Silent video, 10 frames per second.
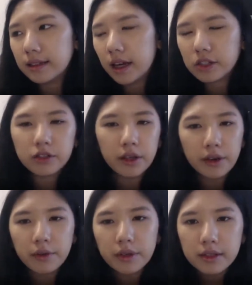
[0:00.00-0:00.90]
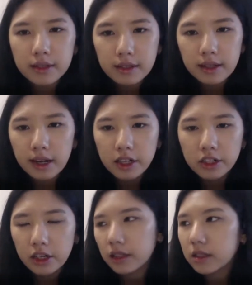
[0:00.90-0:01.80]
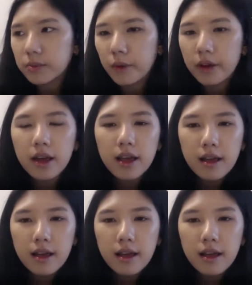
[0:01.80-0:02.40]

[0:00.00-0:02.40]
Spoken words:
actually everyone is in Asia at this point.